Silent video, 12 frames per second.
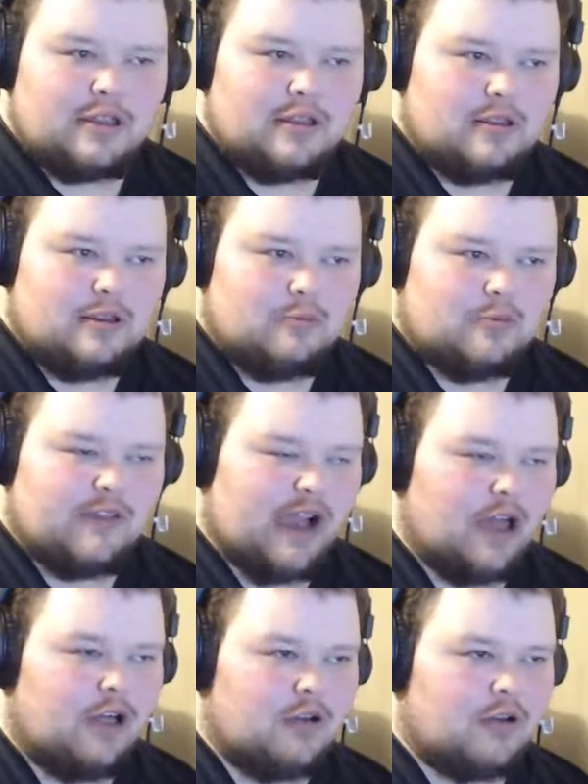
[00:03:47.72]
we
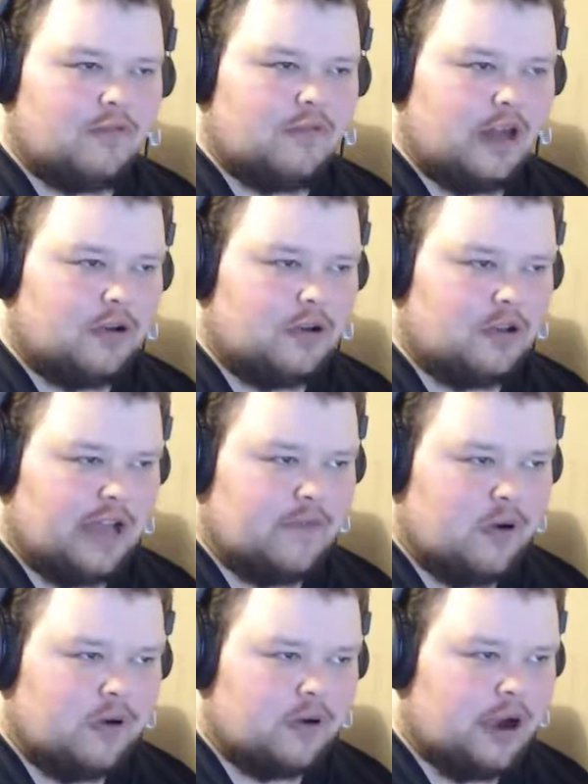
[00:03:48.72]
follow Clive
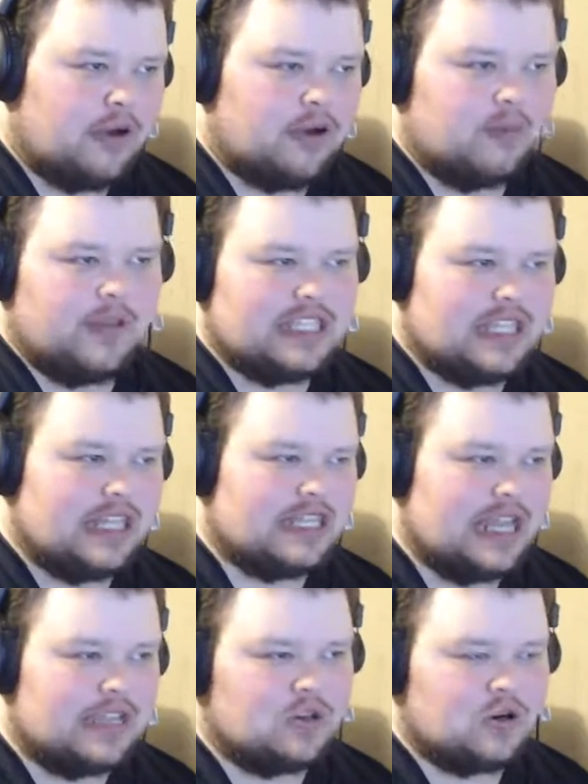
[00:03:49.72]
Owen around and we see that's not
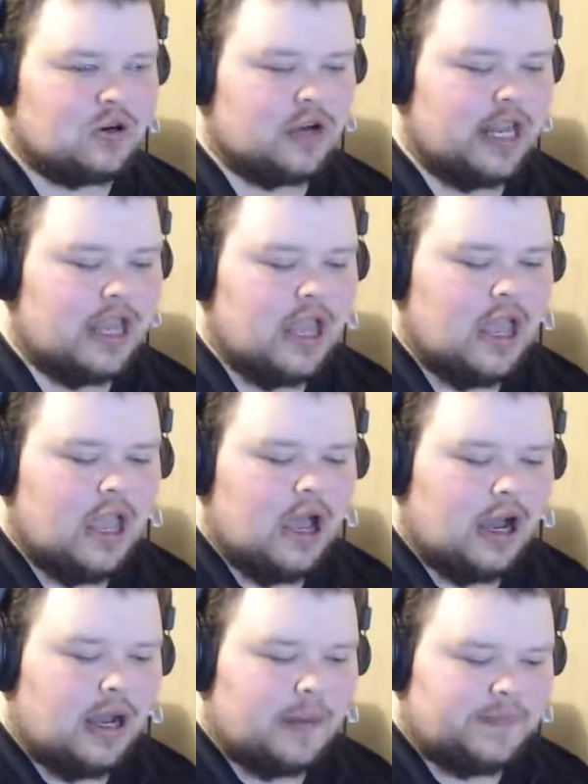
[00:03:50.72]
so great,
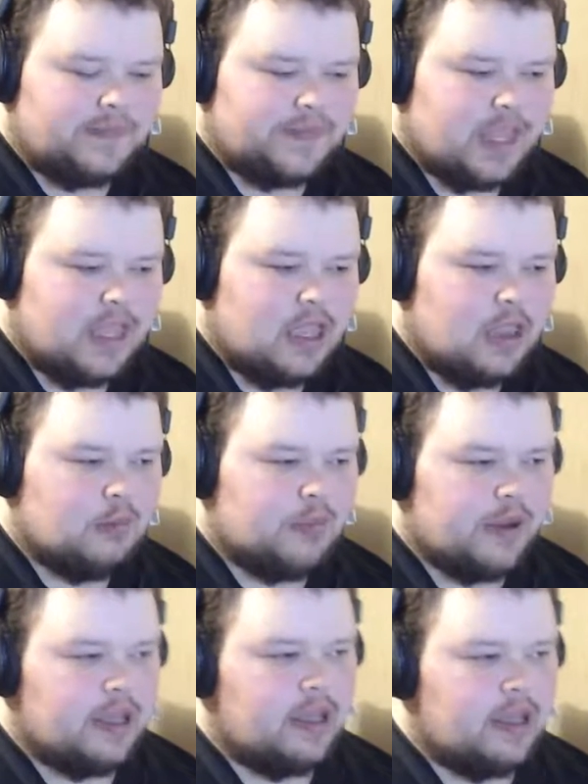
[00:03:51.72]

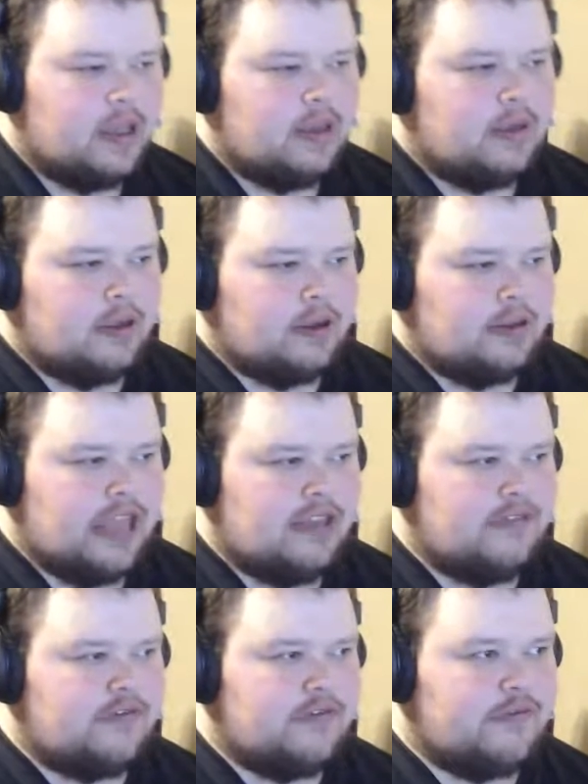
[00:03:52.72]
but
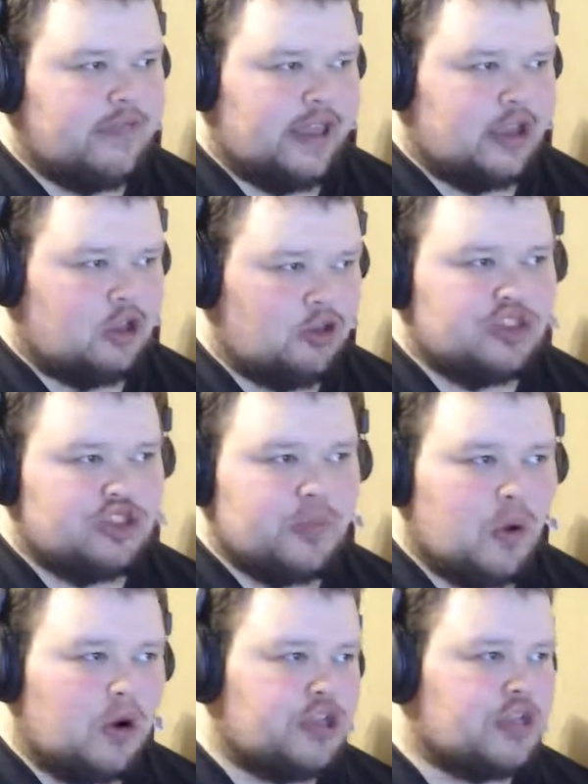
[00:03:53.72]
they've closed the
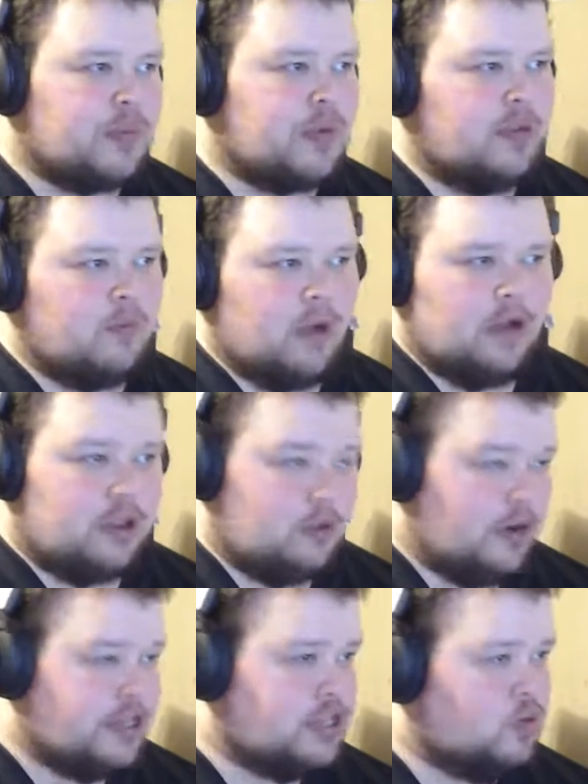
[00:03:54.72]
borders of Britain while the
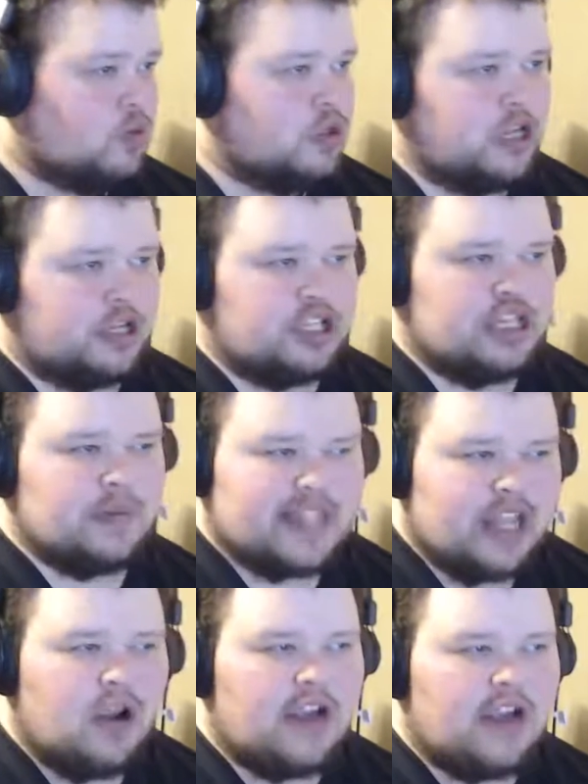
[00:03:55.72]
rest of the world's gone shit, but they
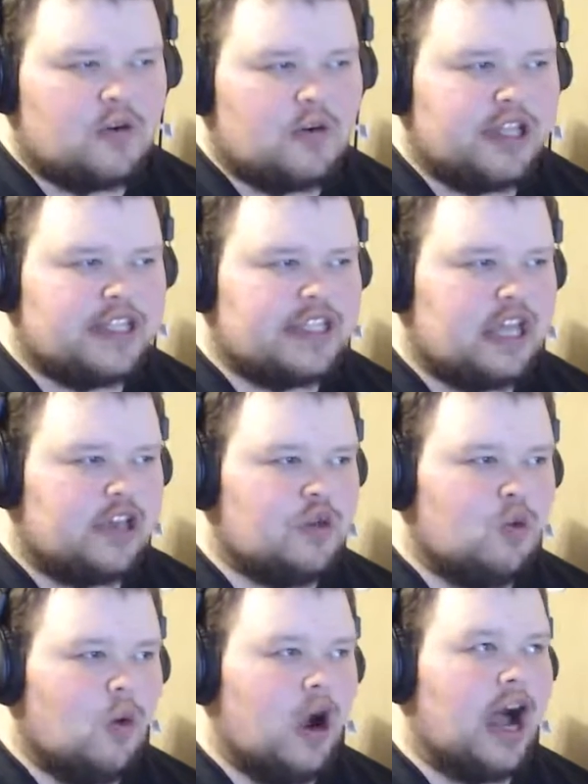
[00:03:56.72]
don't ever really tell you
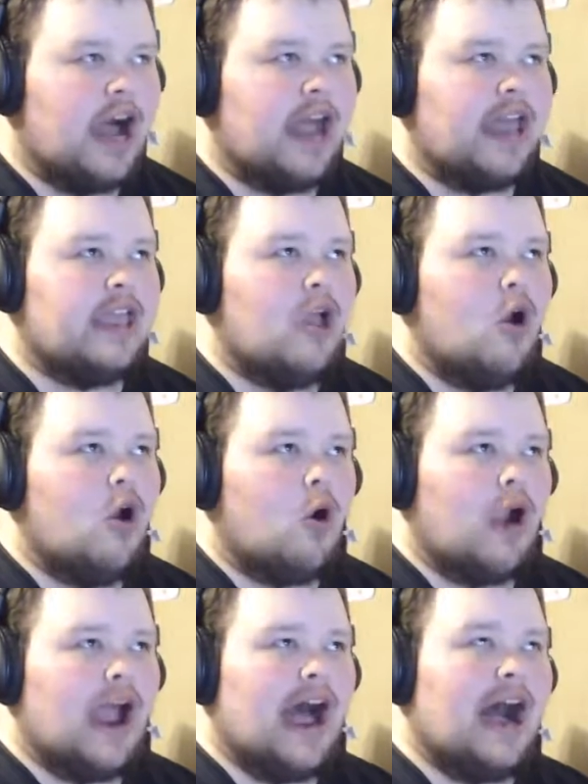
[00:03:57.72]
why or
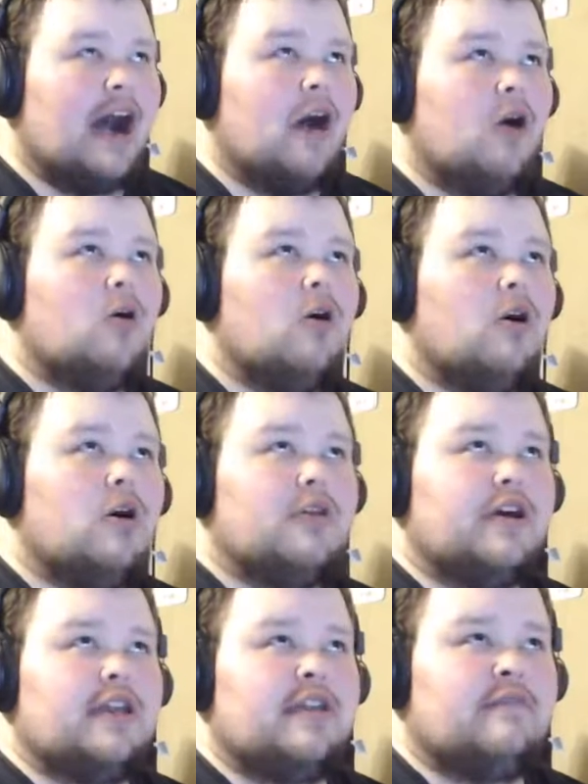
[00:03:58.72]
how
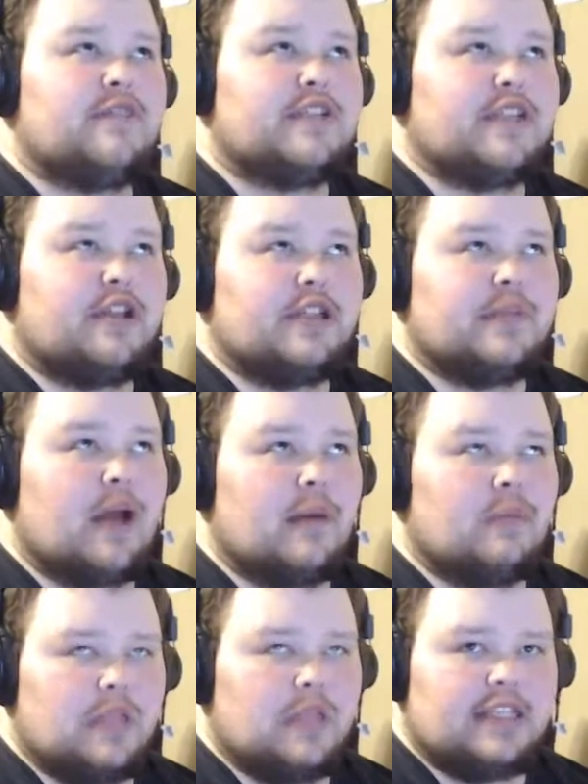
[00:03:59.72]
the infertility
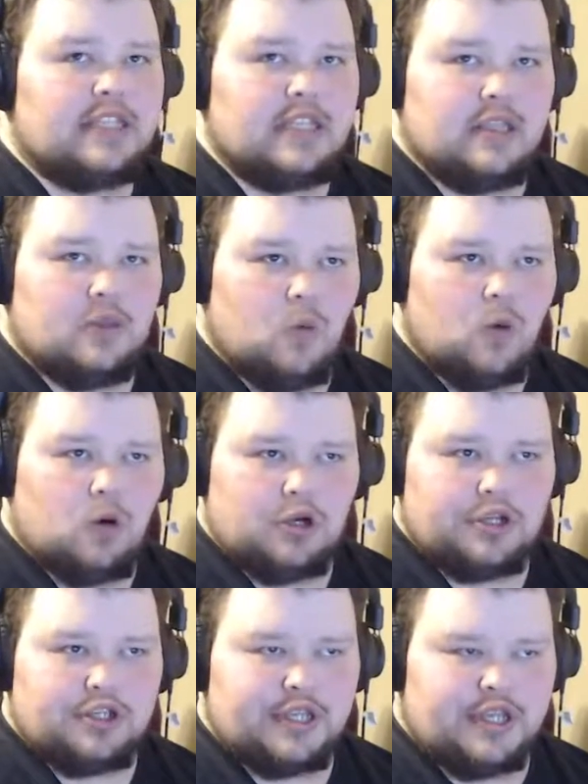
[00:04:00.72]
problem led to the
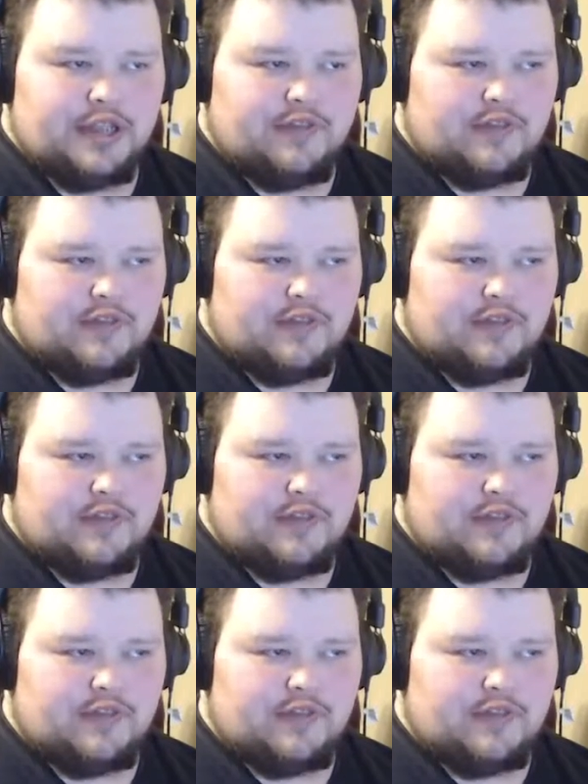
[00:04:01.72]
wars. So